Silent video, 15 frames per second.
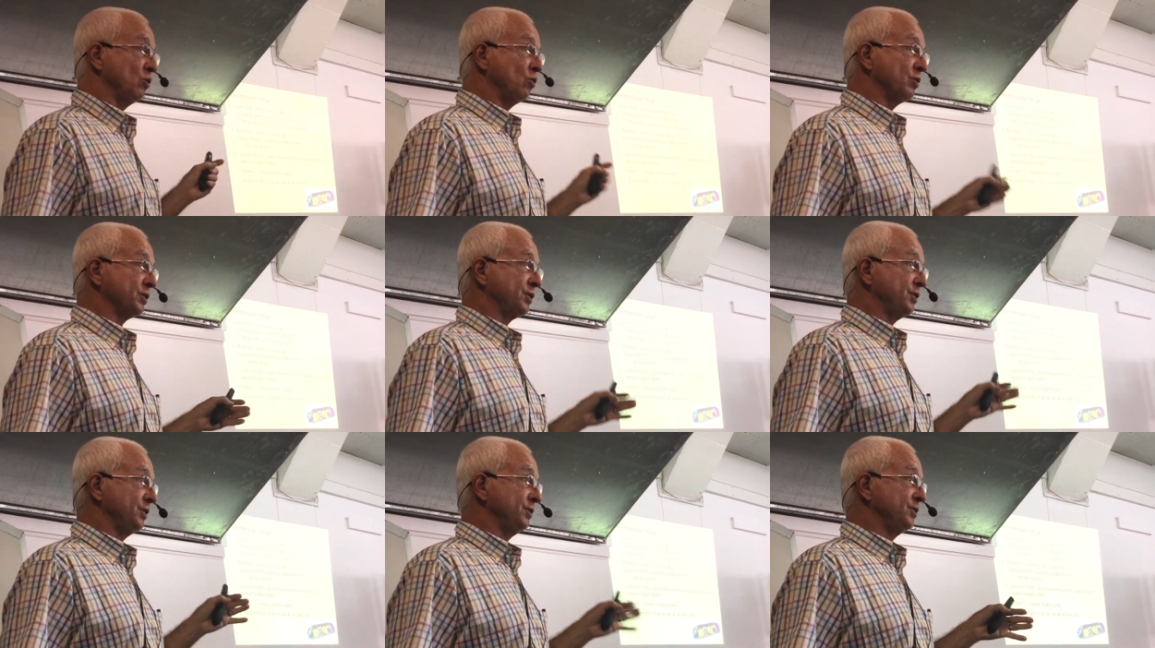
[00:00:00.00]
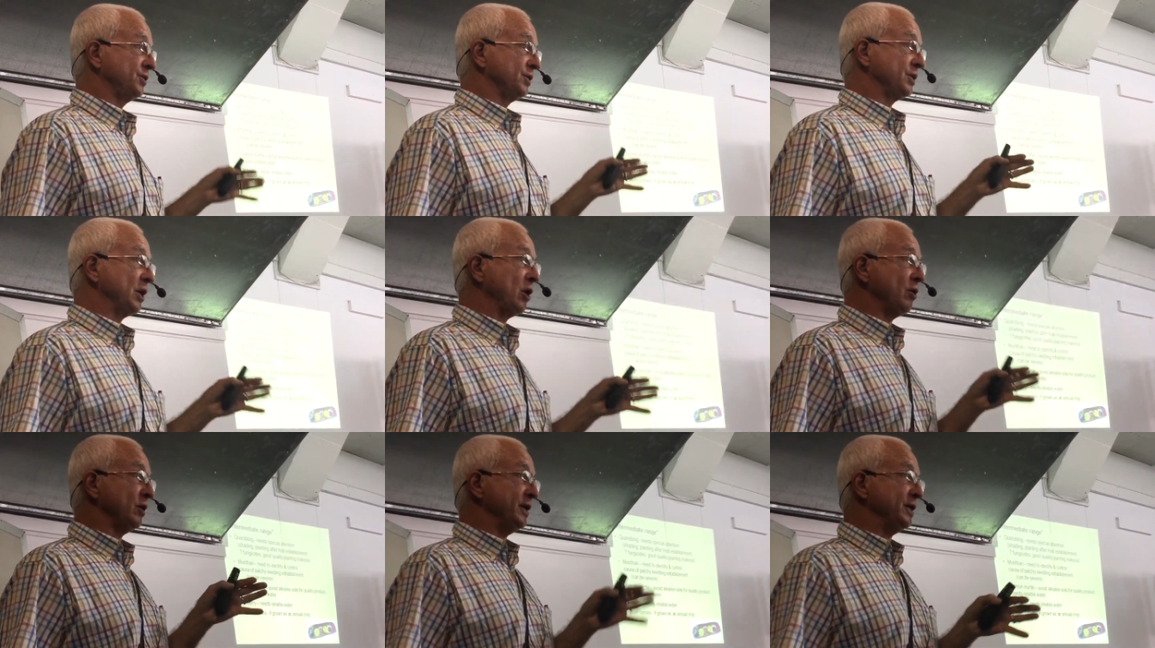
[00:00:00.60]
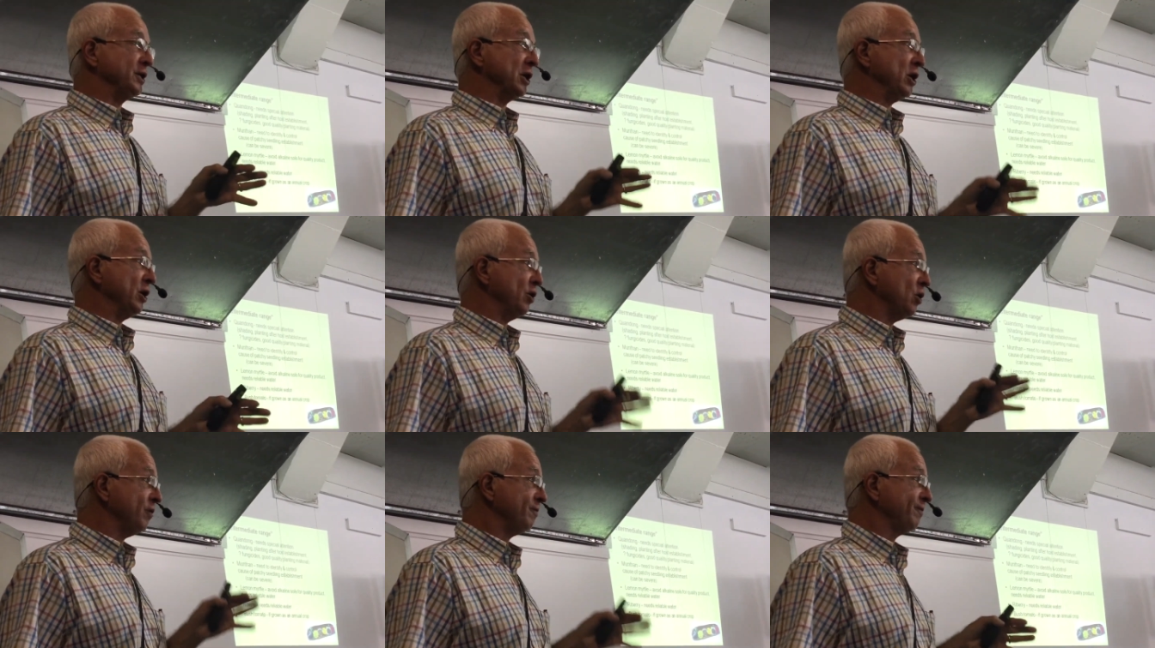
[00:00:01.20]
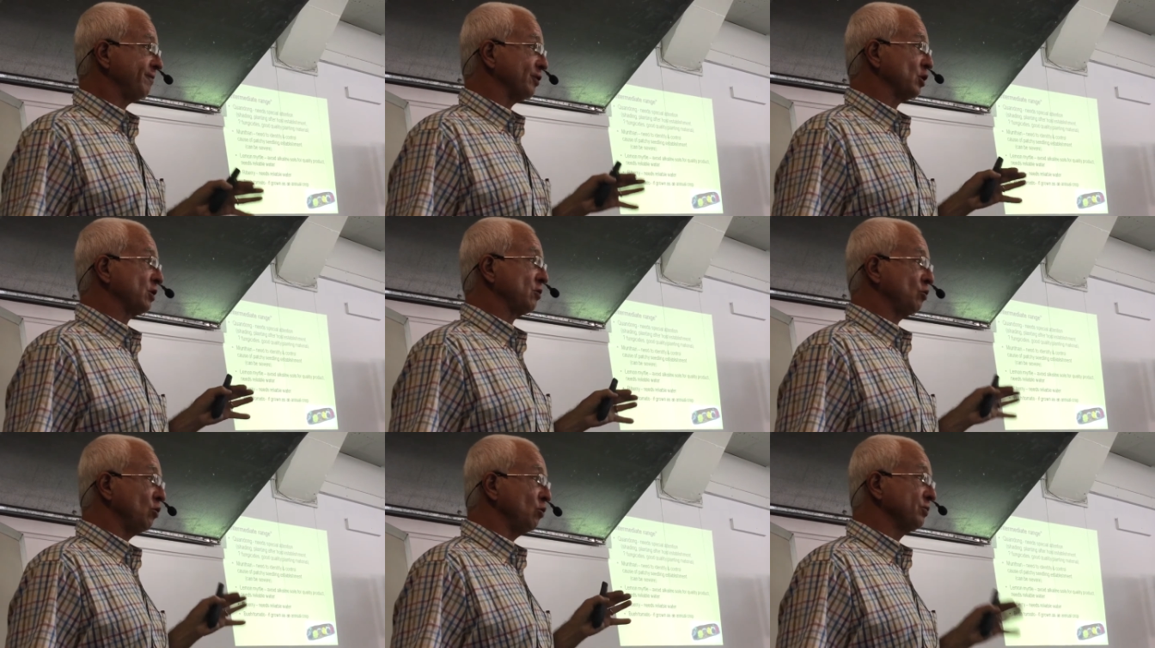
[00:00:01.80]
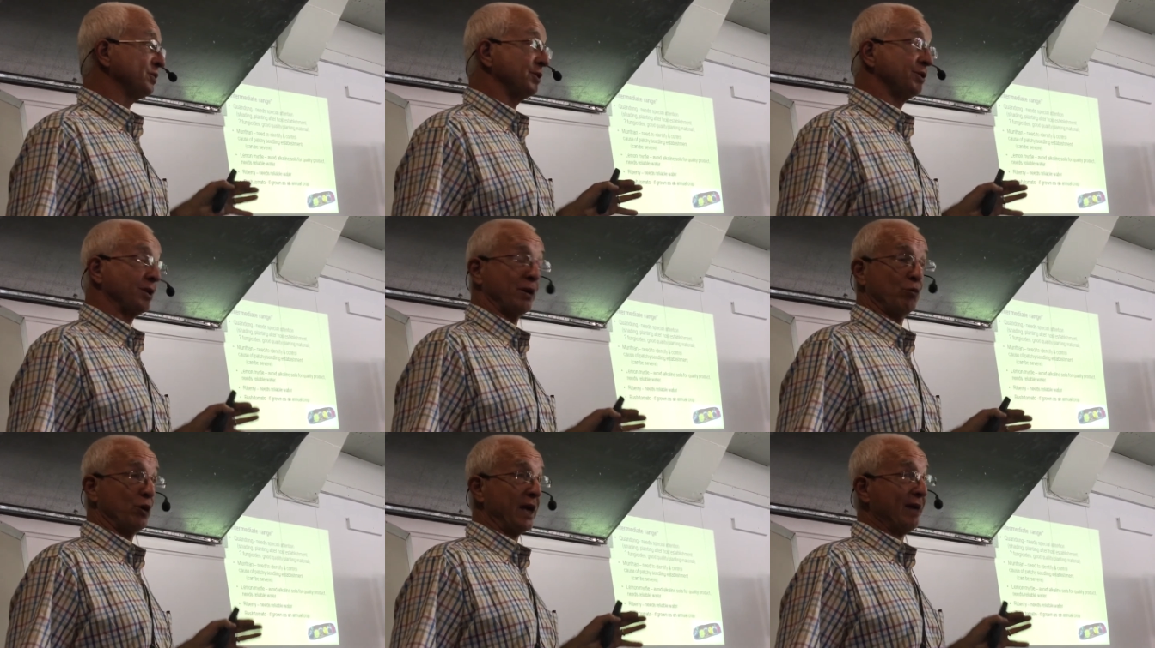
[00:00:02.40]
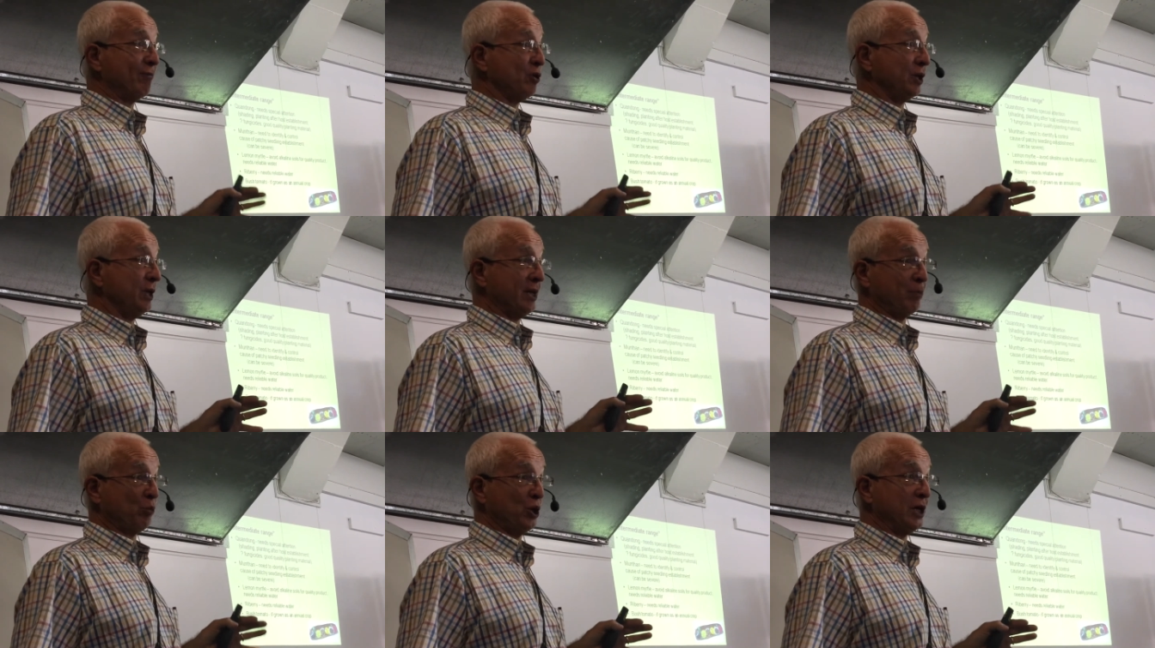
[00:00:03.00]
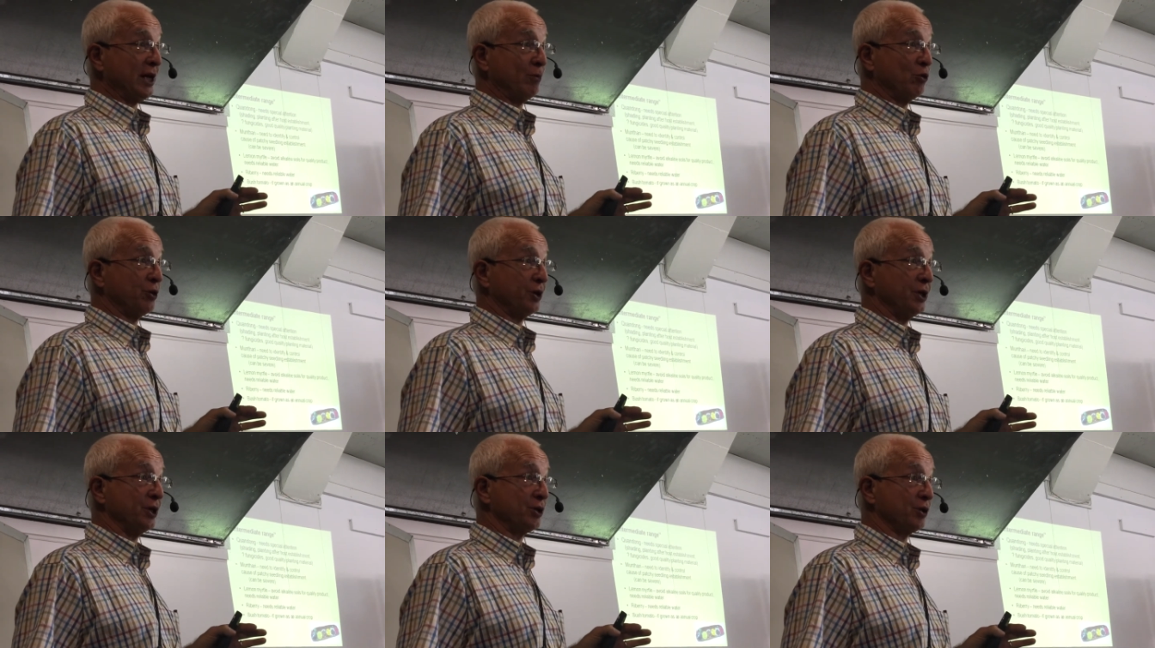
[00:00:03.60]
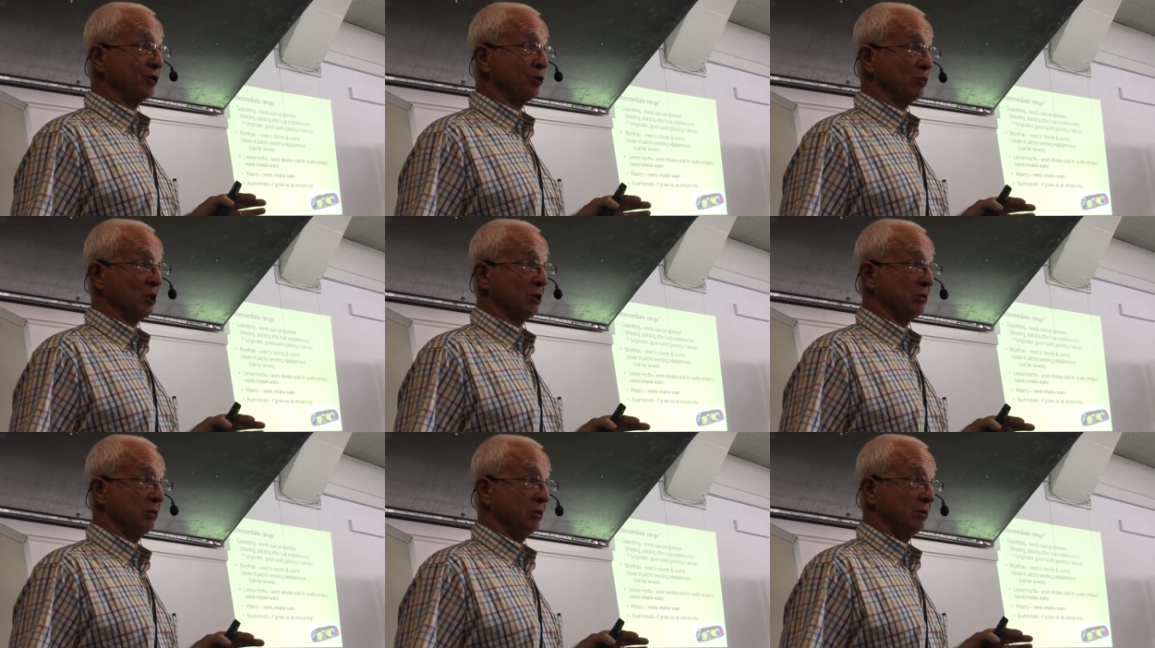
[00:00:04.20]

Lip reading: orchards slowly die off for causes that we haven't yet been able to determine.